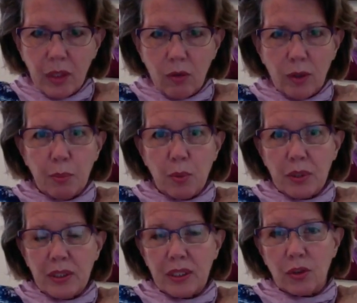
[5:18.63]
Great
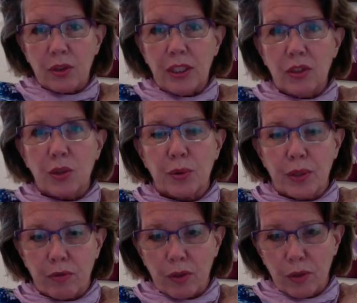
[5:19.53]
point to treat sore
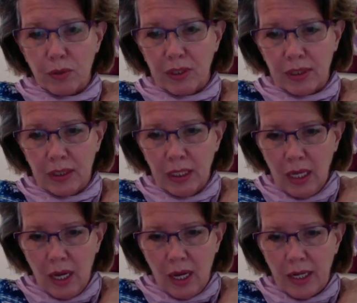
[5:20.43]
throats
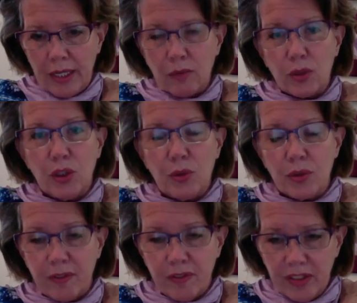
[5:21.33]
and reduce
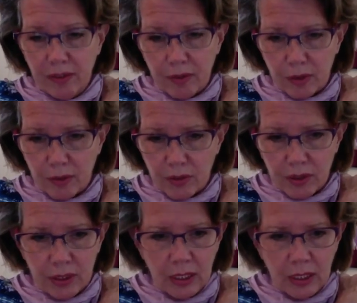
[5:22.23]
fevers.